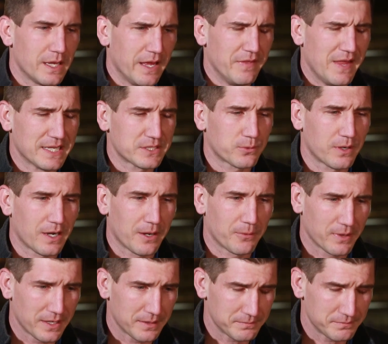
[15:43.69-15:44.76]
And that's where I
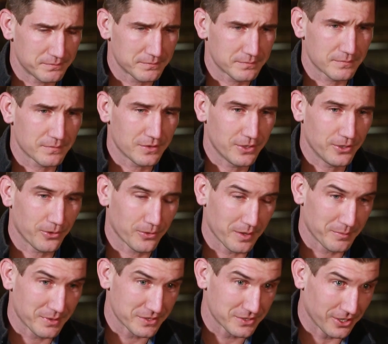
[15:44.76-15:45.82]
went, you know what
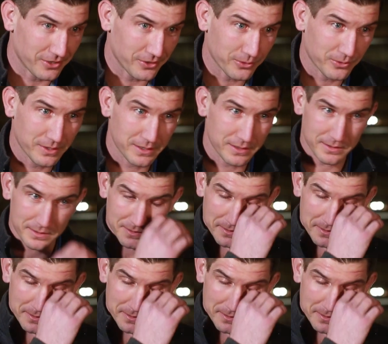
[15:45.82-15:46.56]
I'm going to start doing?